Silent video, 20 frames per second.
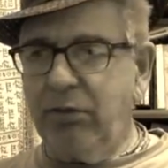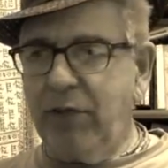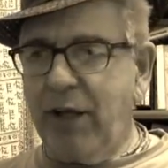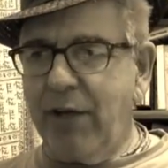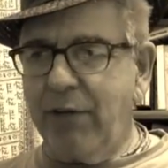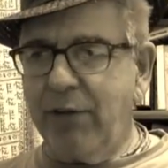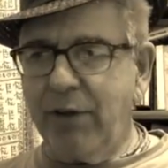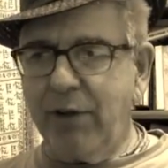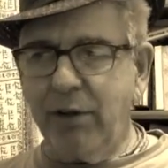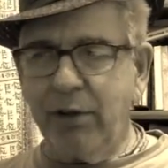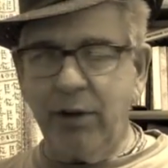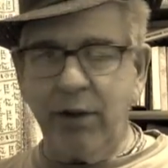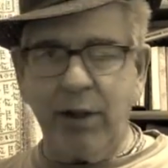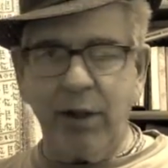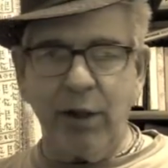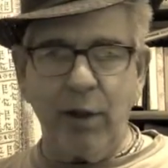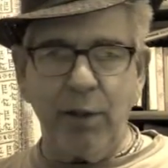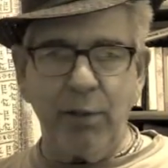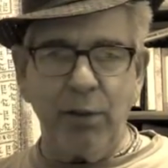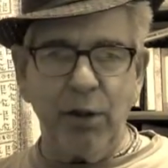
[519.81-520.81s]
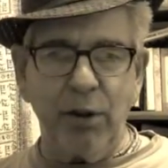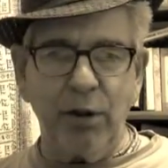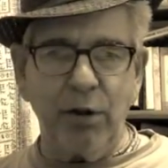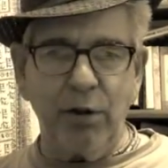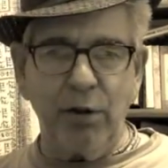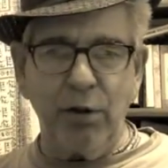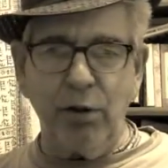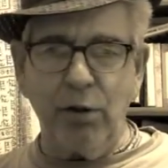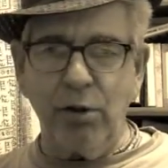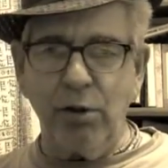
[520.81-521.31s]
having to look it up on
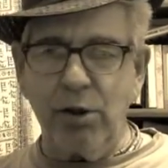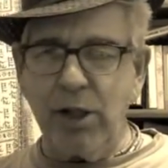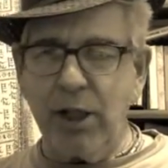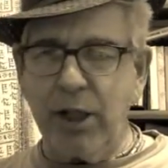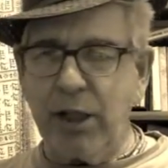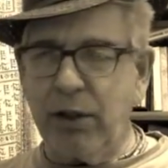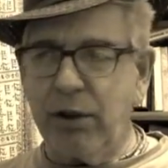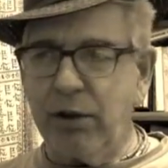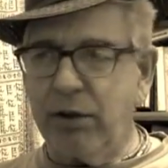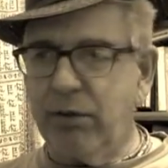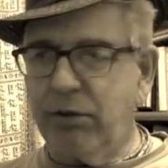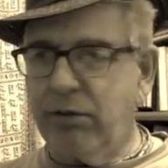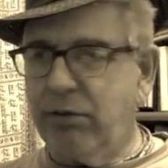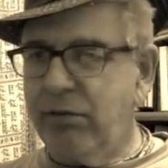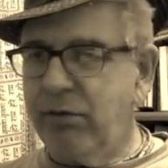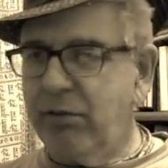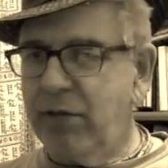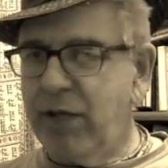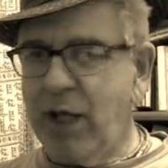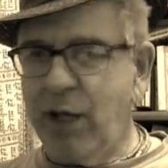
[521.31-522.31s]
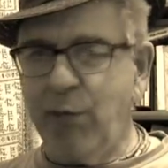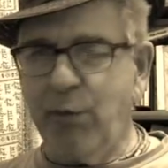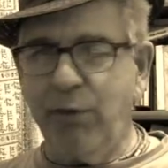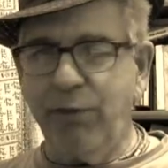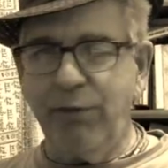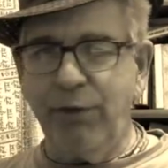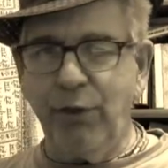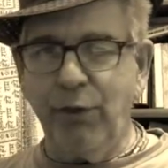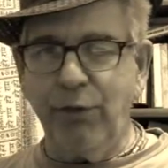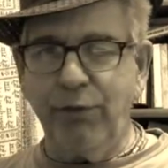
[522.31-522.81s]
Google, I could name a
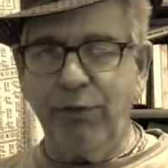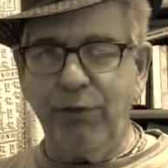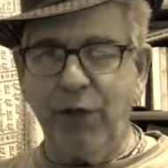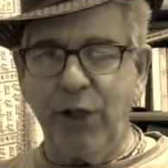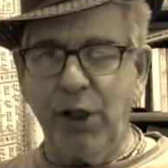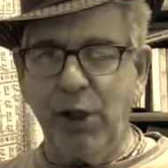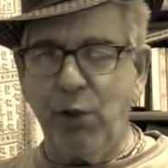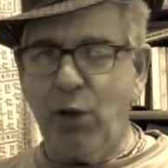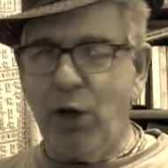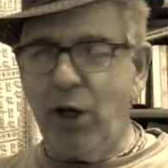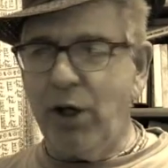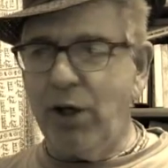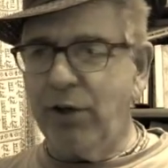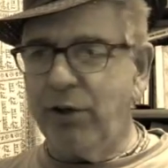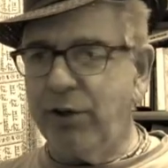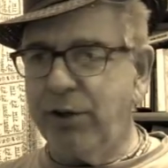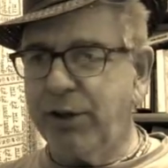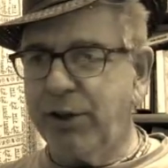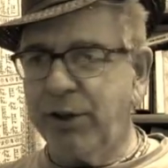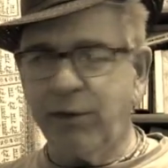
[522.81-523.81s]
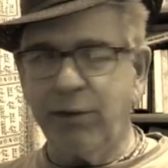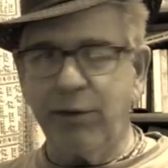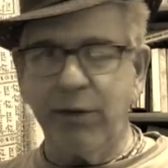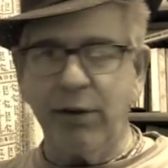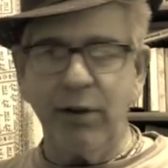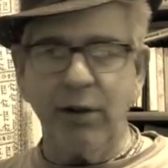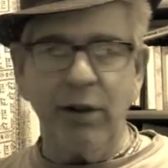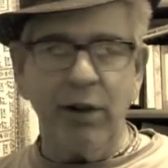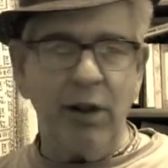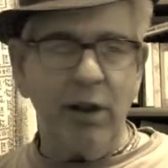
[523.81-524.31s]
few funny writers of
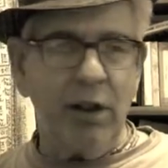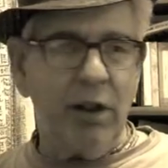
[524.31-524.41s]
the